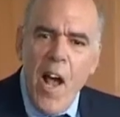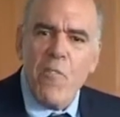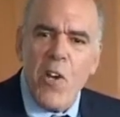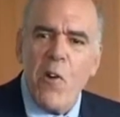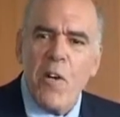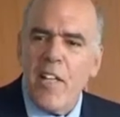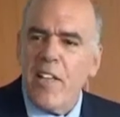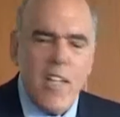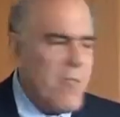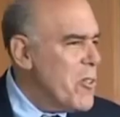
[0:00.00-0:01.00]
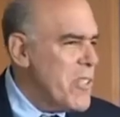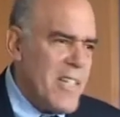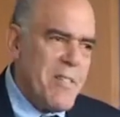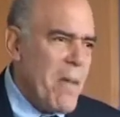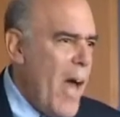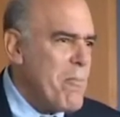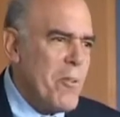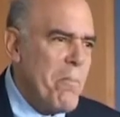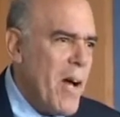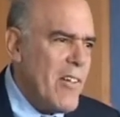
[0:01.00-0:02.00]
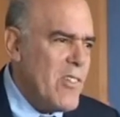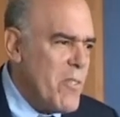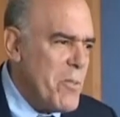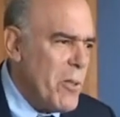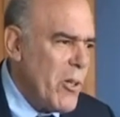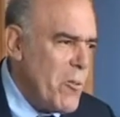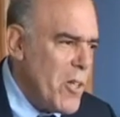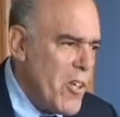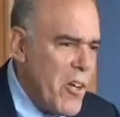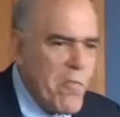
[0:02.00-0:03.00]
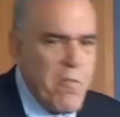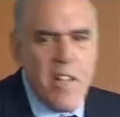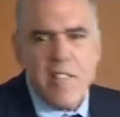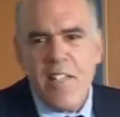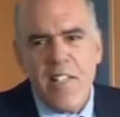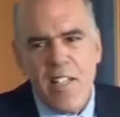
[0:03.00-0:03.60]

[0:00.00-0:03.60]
If you go to Italy, of course, that's absolutely positive. It's Bologna. You go to France, they